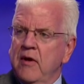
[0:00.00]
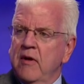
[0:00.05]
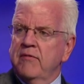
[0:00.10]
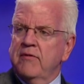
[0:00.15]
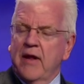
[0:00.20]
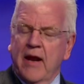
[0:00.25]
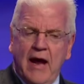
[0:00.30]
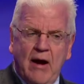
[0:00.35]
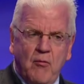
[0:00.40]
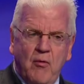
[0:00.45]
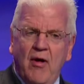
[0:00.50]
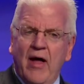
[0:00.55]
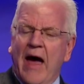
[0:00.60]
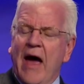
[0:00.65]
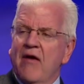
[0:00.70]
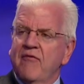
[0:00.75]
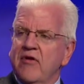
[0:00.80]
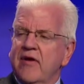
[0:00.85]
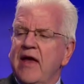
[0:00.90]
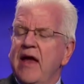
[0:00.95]
that I will
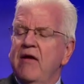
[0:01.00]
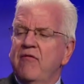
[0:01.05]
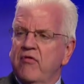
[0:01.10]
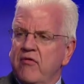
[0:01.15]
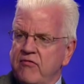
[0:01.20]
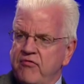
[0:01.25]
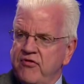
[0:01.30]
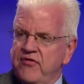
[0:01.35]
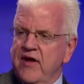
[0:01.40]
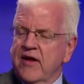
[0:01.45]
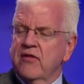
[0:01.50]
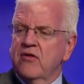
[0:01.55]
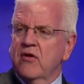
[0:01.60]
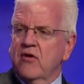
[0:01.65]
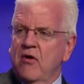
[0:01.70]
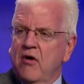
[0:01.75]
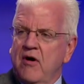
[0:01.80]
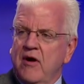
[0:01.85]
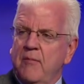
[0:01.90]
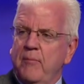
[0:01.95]
advocate for a sector
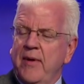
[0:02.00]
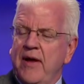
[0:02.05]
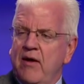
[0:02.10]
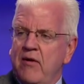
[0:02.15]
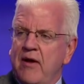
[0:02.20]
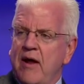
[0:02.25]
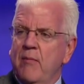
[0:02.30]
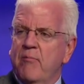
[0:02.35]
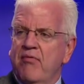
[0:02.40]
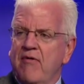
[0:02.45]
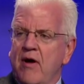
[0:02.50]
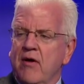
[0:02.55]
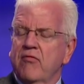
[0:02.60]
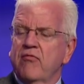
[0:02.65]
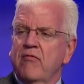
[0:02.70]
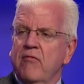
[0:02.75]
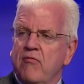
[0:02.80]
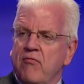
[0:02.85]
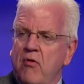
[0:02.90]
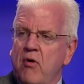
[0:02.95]
car to be on that Bronx
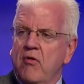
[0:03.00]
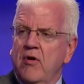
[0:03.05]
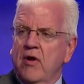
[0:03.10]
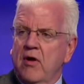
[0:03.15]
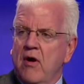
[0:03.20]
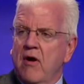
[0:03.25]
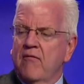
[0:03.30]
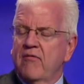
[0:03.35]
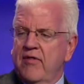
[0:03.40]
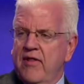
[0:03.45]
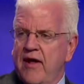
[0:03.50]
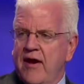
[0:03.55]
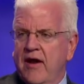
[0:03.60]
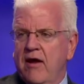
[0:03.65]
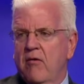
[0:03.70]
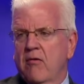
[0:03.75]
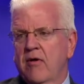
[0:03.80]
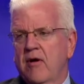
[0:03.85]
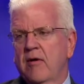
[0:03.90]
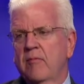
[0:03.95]
River Road and cover that
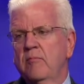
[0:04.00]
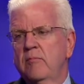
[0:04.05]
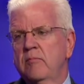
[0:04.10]
area.